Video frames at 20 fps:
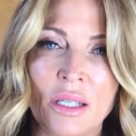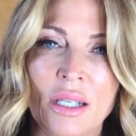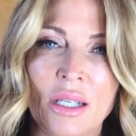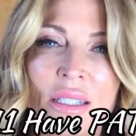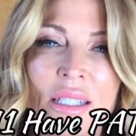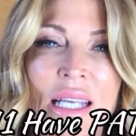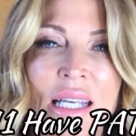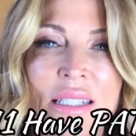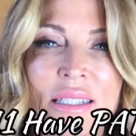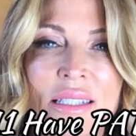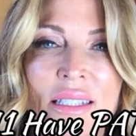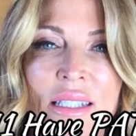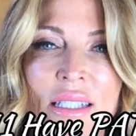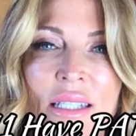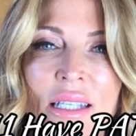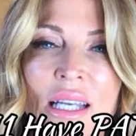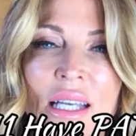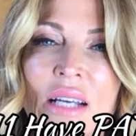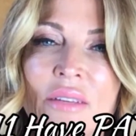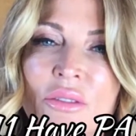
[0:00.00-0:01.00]
Lastly,
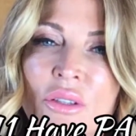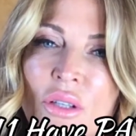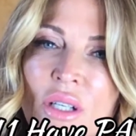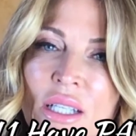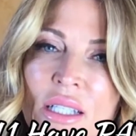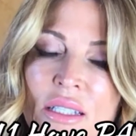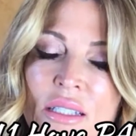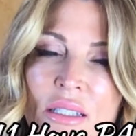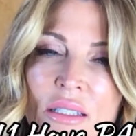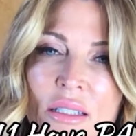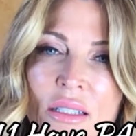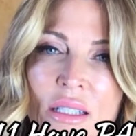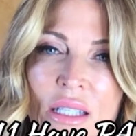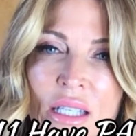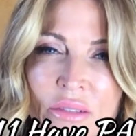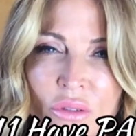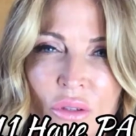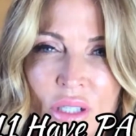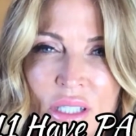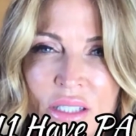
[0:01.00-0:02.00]
have grace.
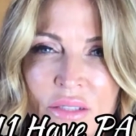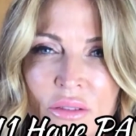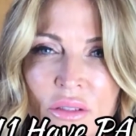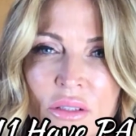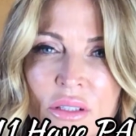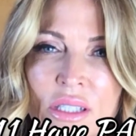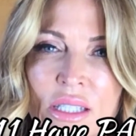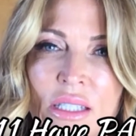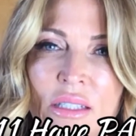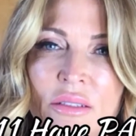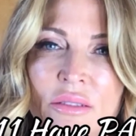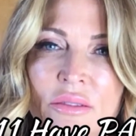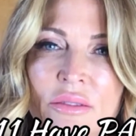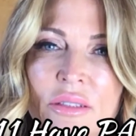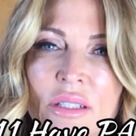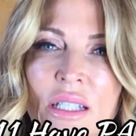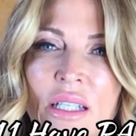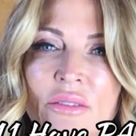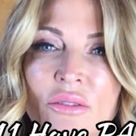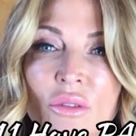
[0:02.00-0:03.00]
Have grace for yourself.
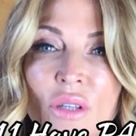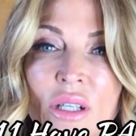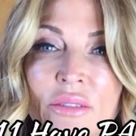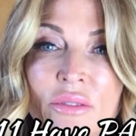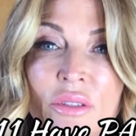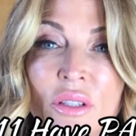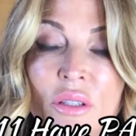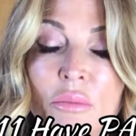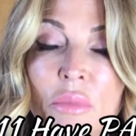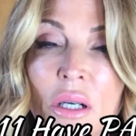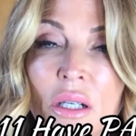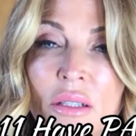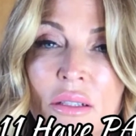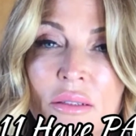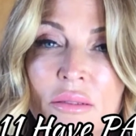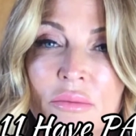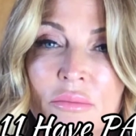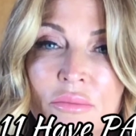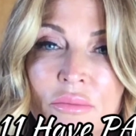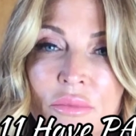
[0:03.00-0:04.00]
Have grace for your partner,
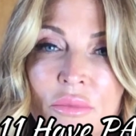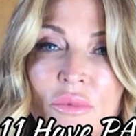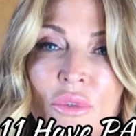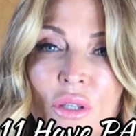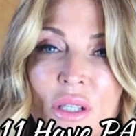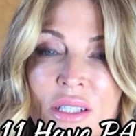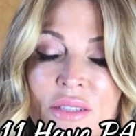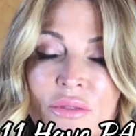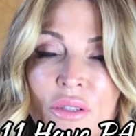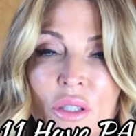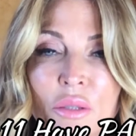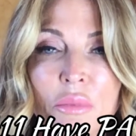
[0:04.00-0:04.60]
grace for